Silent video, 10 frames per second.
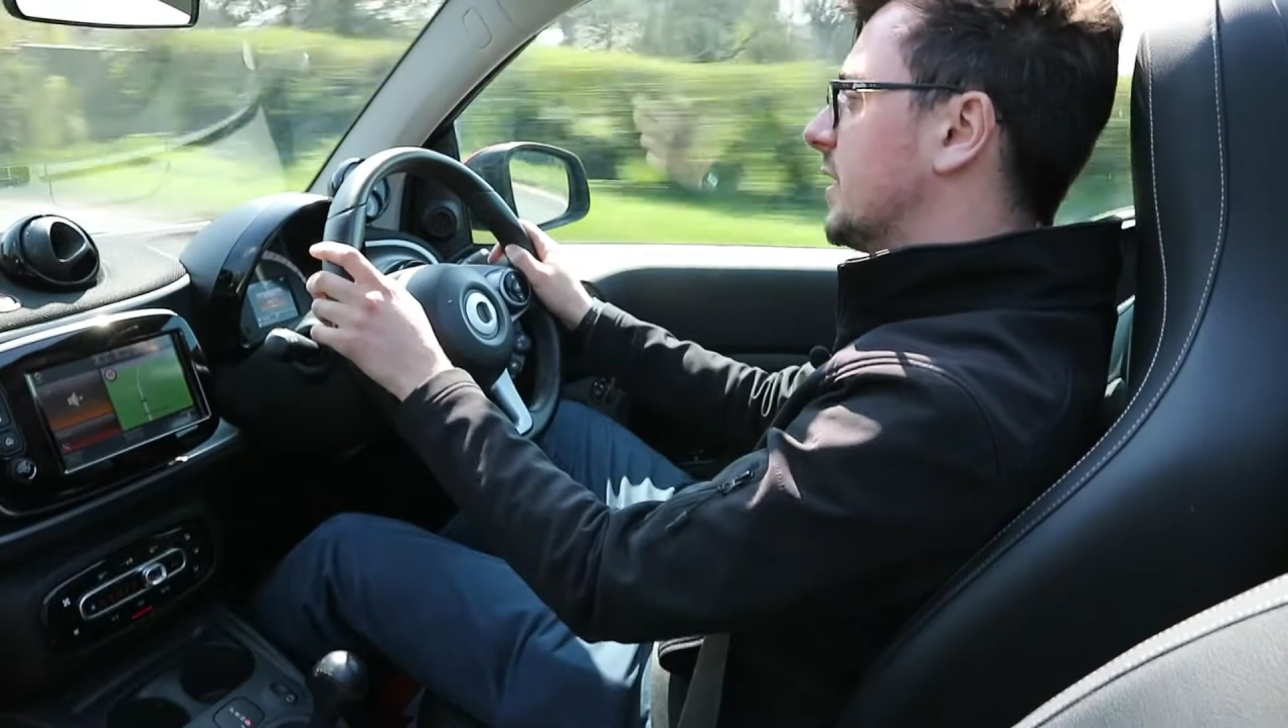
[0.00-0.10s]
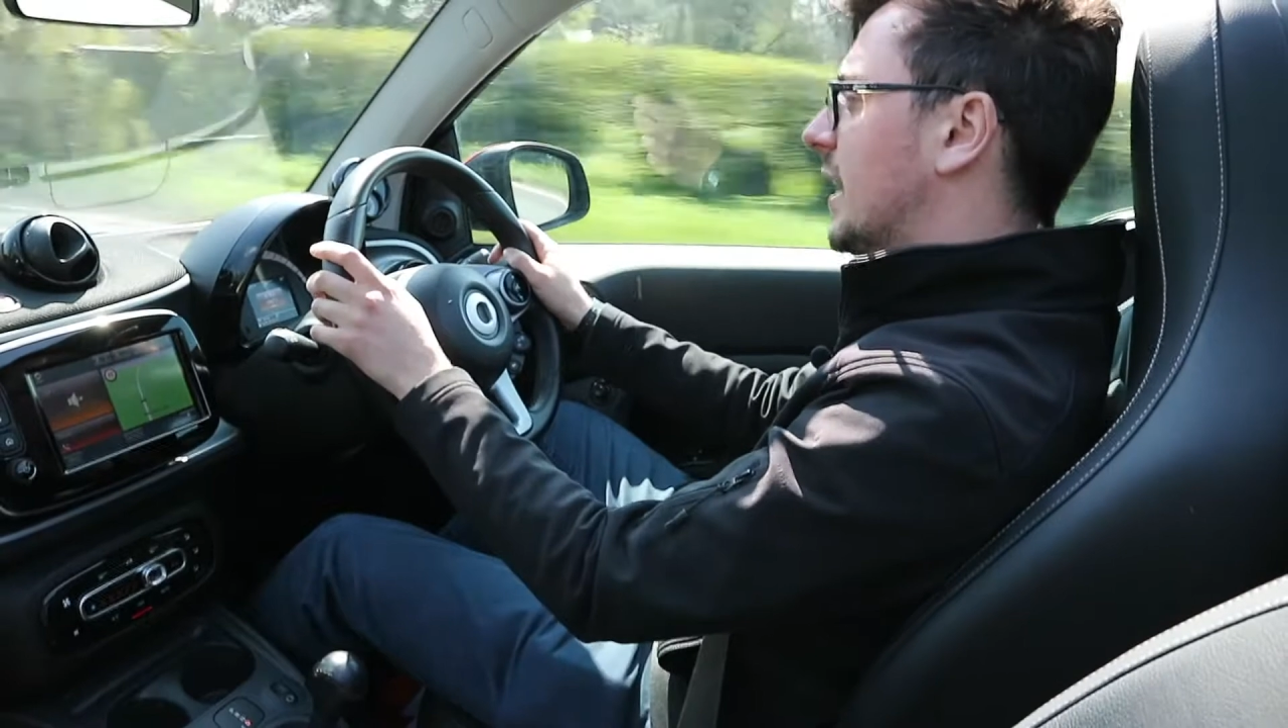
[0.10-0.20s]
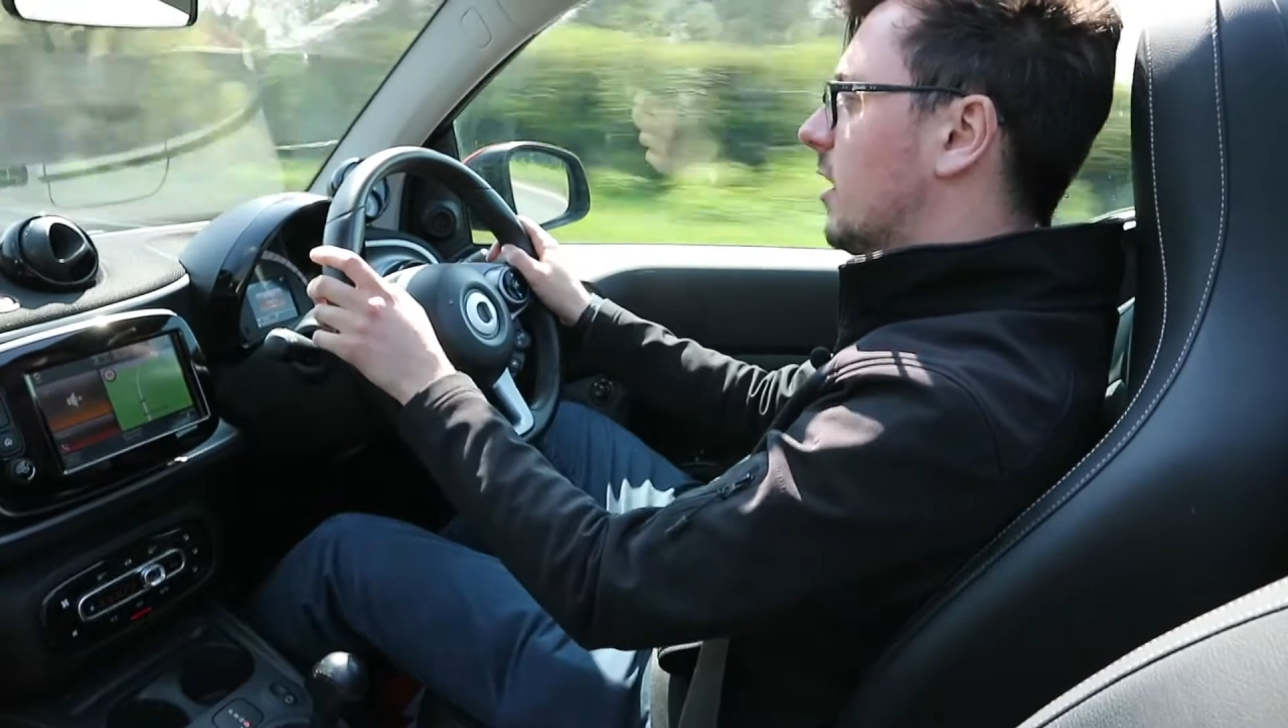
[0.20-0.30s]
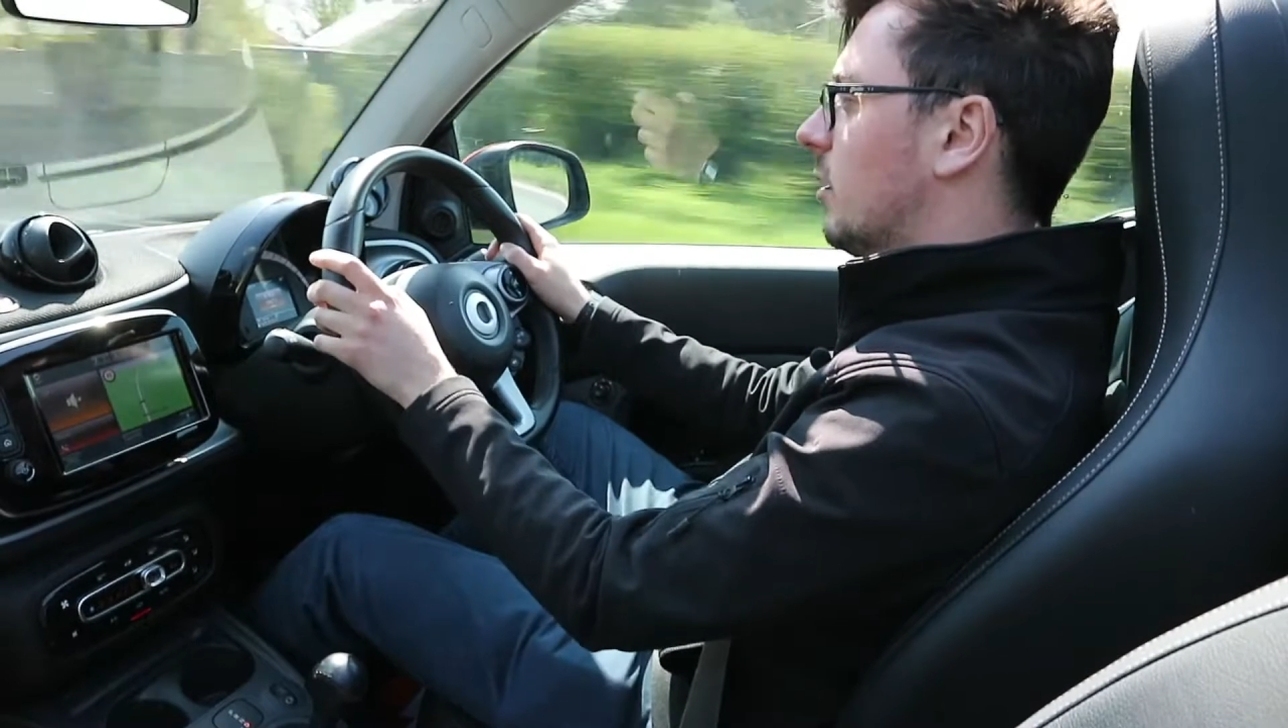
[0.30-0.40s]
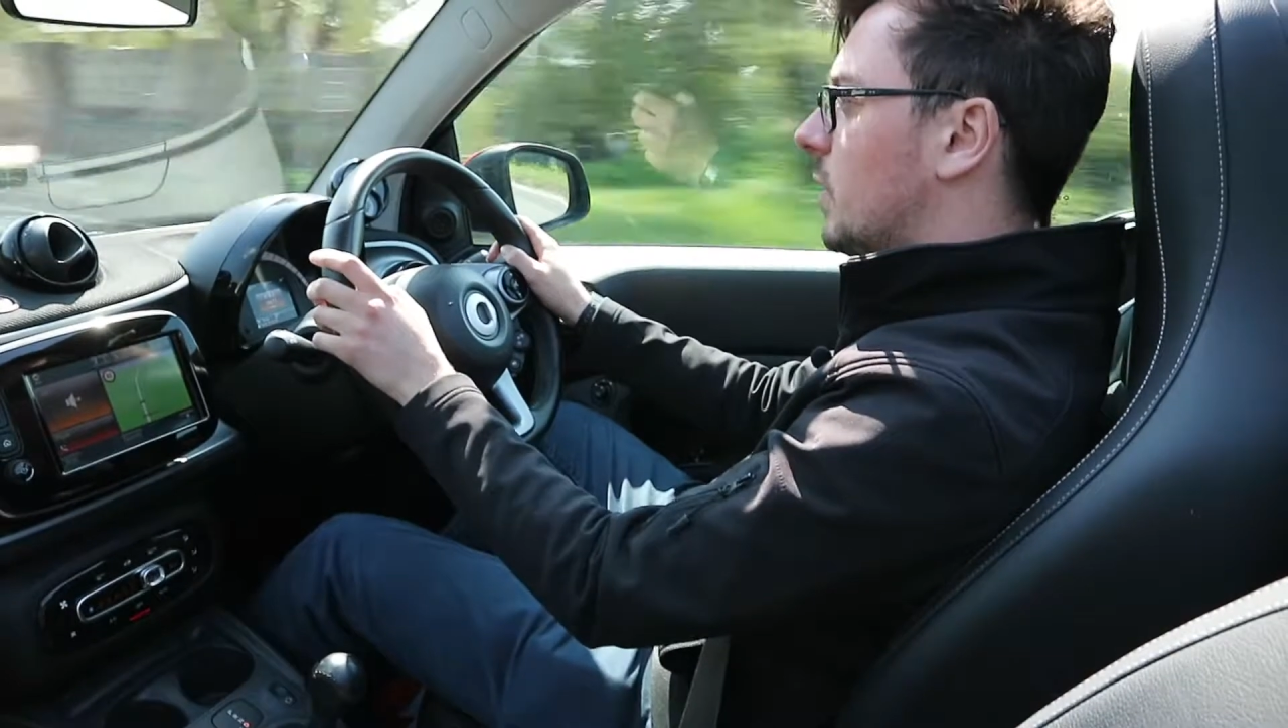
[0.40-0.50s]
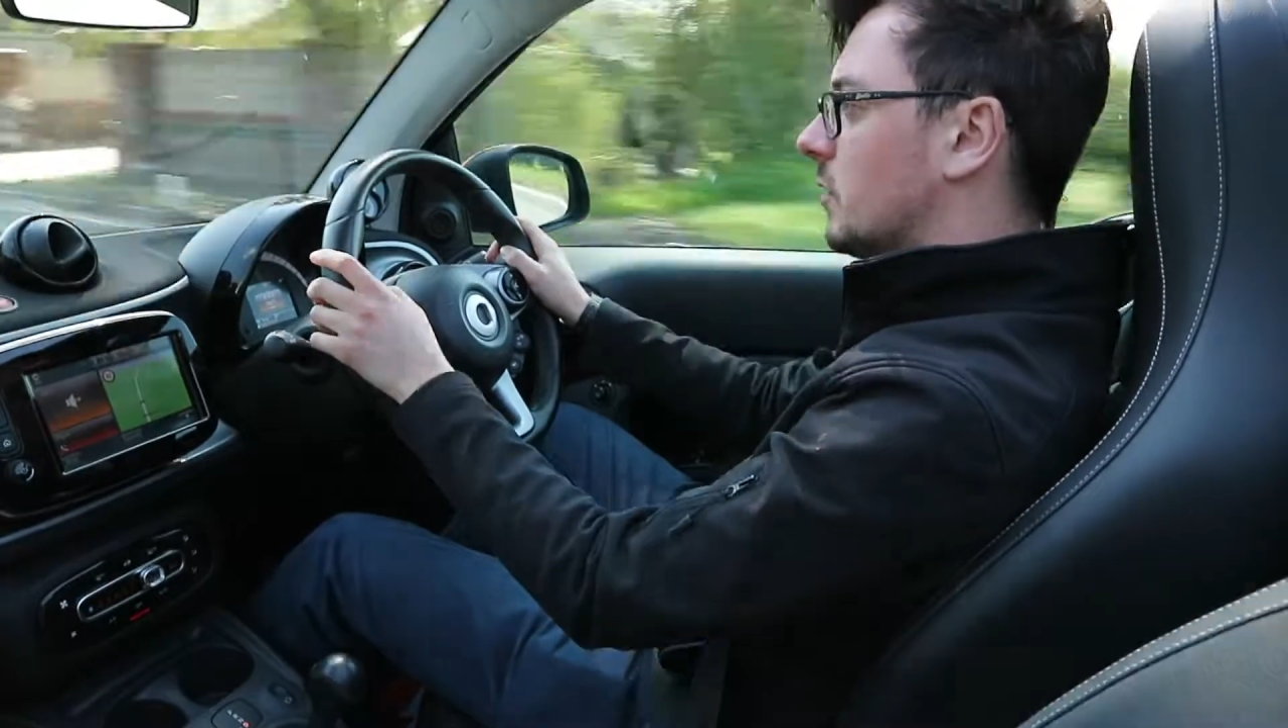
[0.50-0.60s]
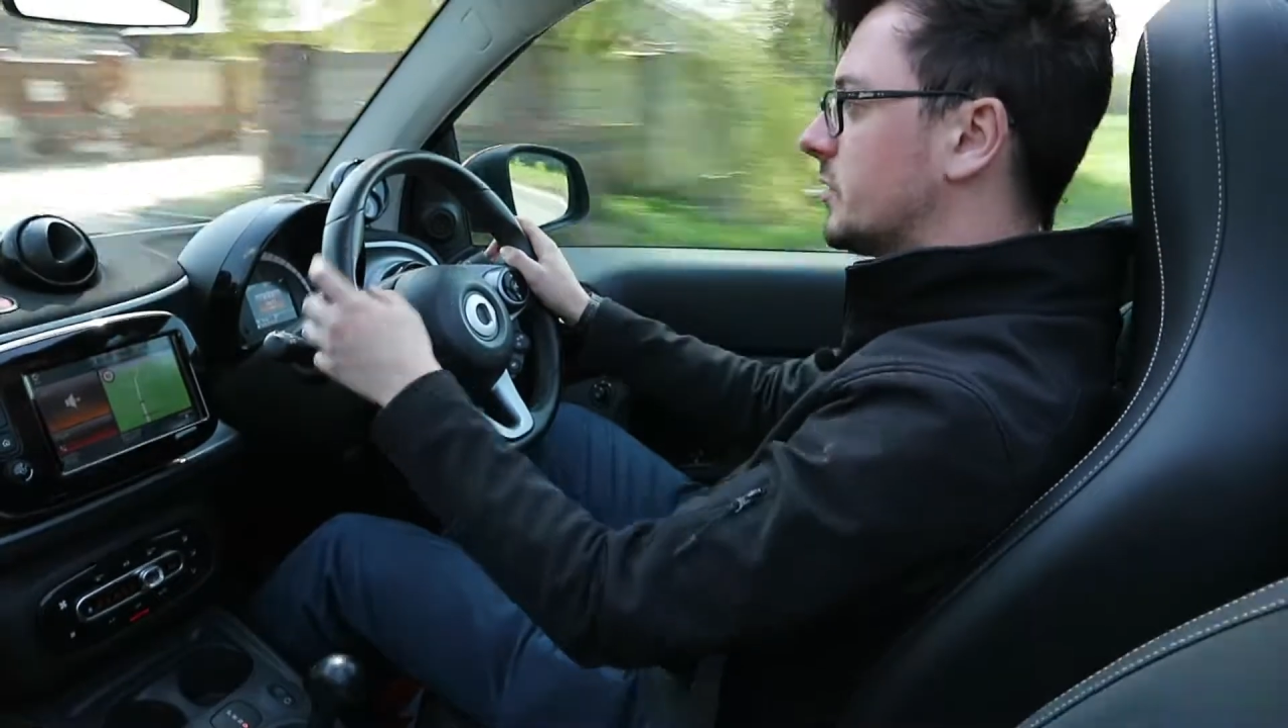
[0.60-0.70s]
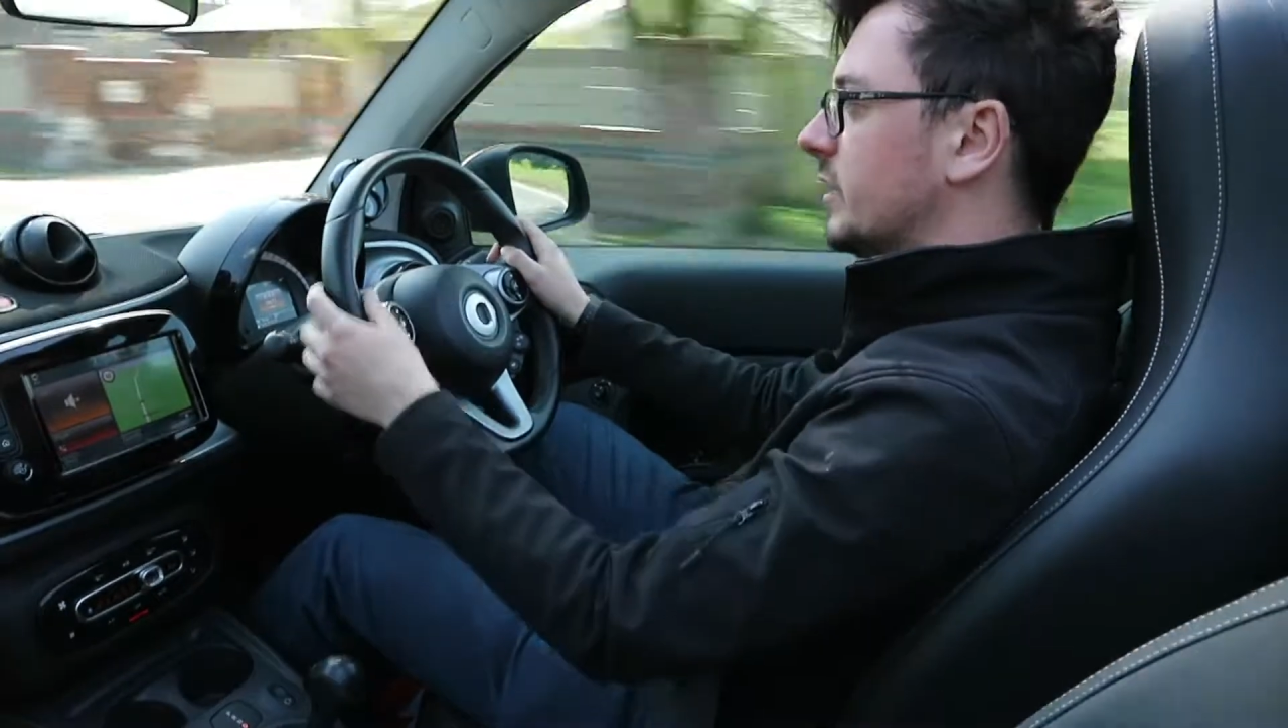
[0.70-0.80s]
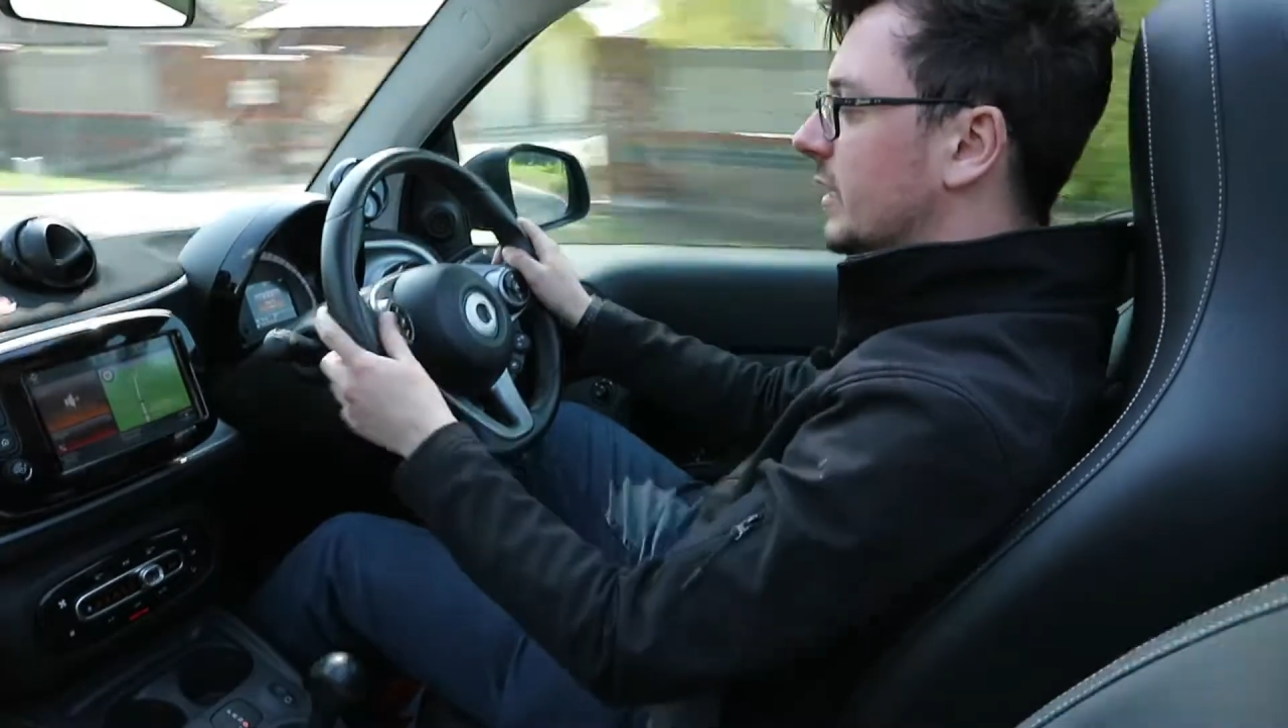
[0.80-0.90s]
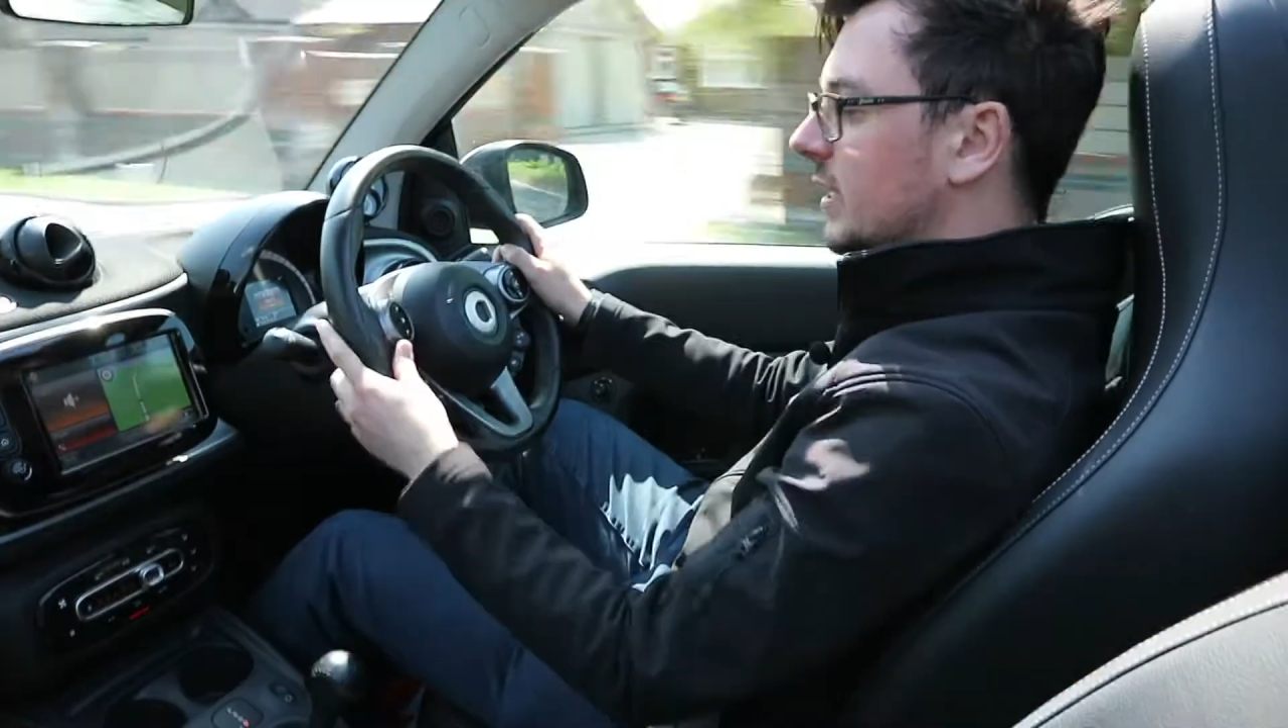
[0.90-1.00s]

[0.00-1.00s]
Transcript: an hour whilst